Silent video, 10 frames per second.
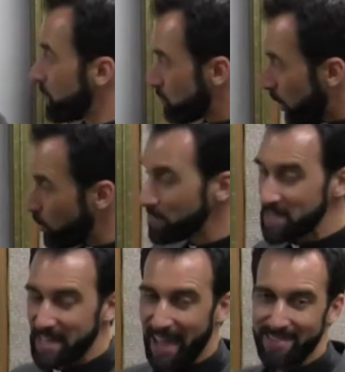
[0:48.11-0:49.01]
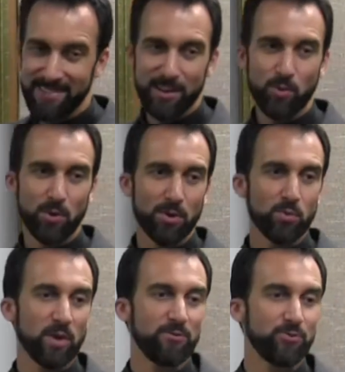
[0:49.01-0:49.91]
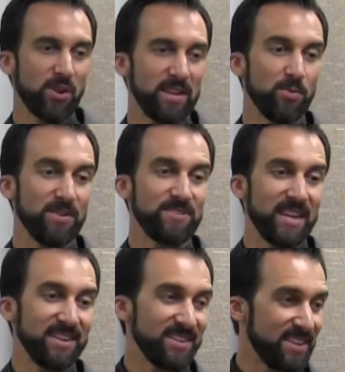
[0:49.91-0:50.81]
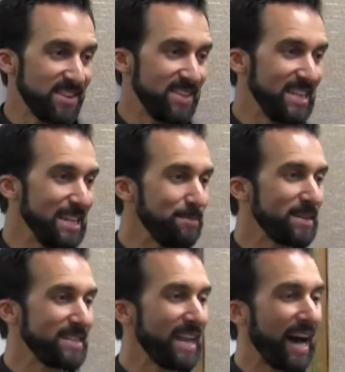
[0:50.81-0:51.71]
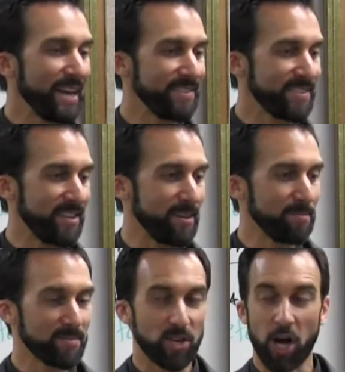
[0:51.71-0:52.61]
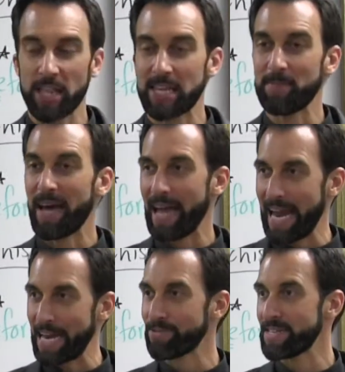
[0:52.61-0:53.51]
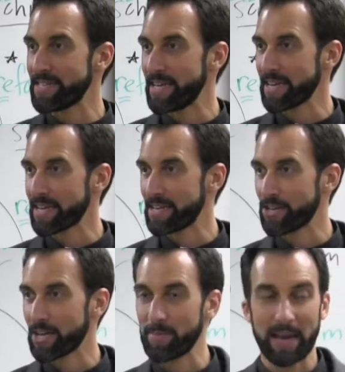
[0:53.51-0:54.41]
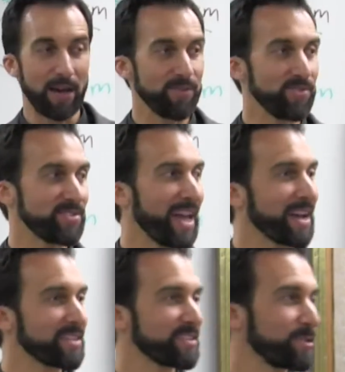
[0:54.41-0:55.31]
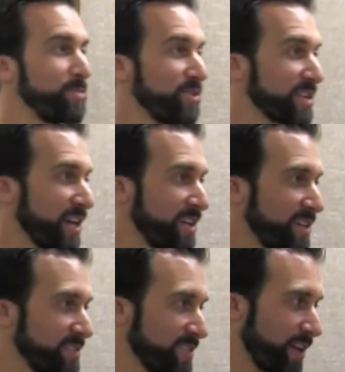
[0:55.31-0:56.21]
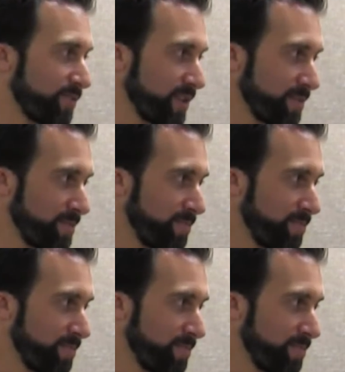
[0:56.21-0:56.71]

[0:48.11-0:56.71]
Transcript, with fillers: the Roman Catholic world, we've, we've tended to demonize him, calling him a heretic and talking about how he was excommunicated, etc.